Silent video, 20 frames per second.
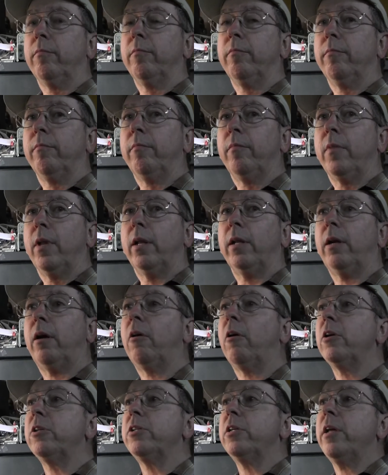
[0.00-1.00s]
Well,
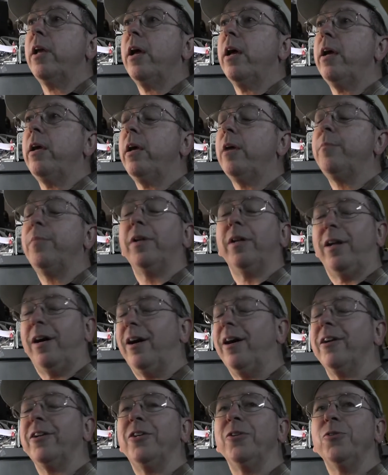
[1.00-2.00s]
RCA had been
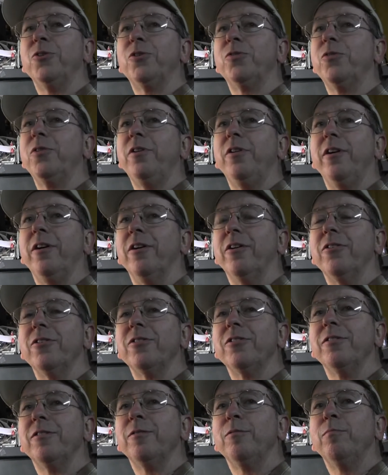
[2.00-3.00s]
lying to us for
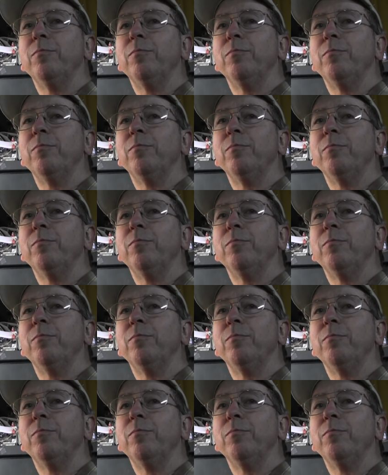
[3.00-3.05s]
years.